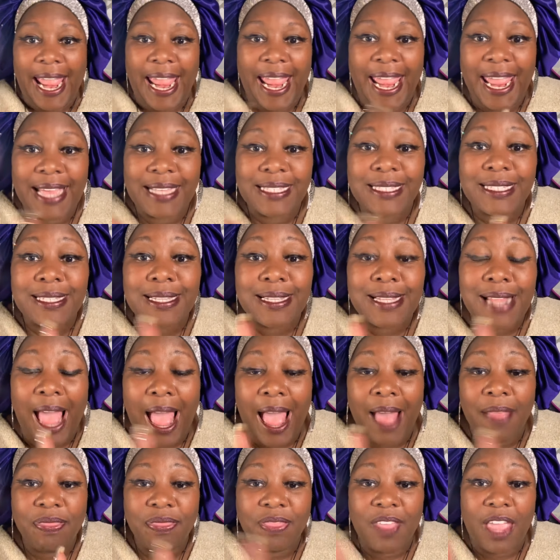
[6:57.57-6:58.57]
It's
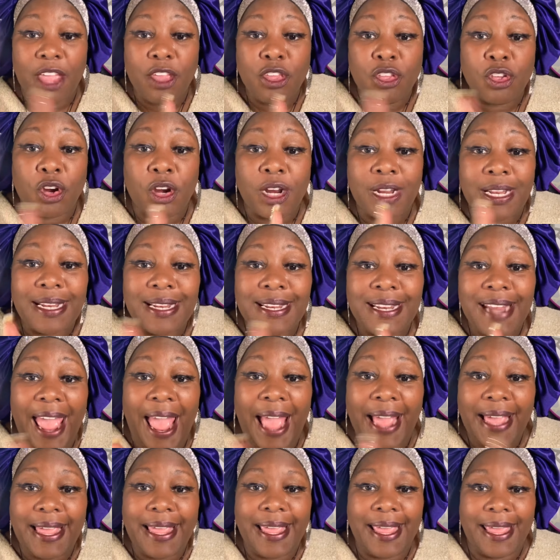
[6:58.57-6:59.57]
not that you're
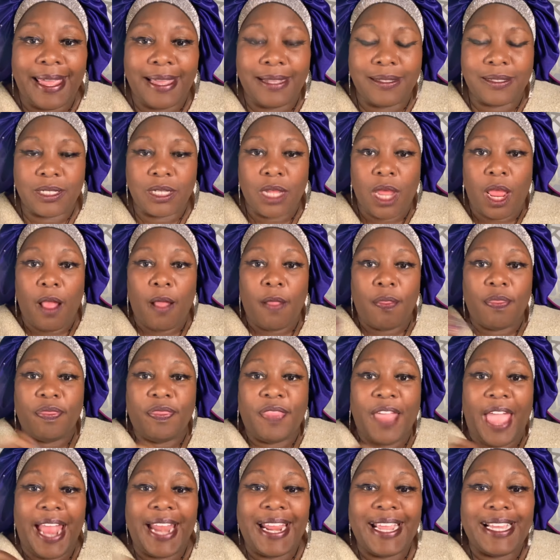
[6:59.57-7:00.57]
naked
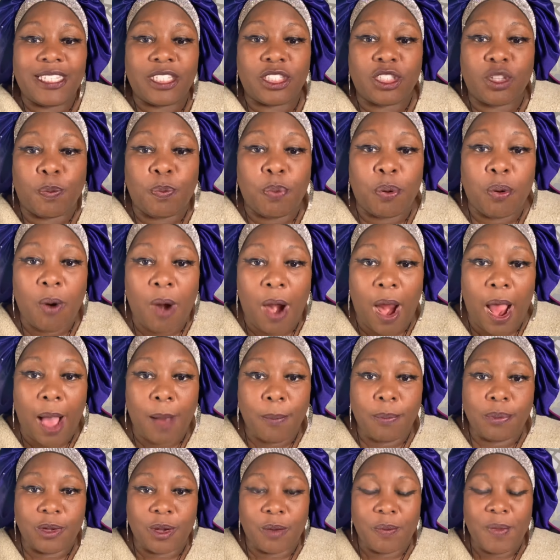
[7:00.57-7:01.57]
that is the
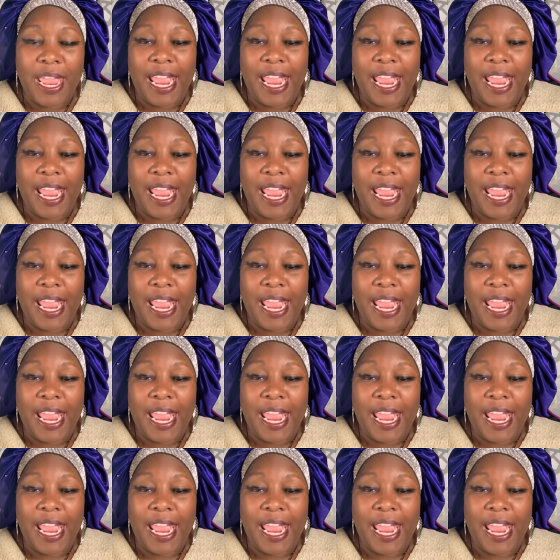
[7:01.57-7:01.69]
problem.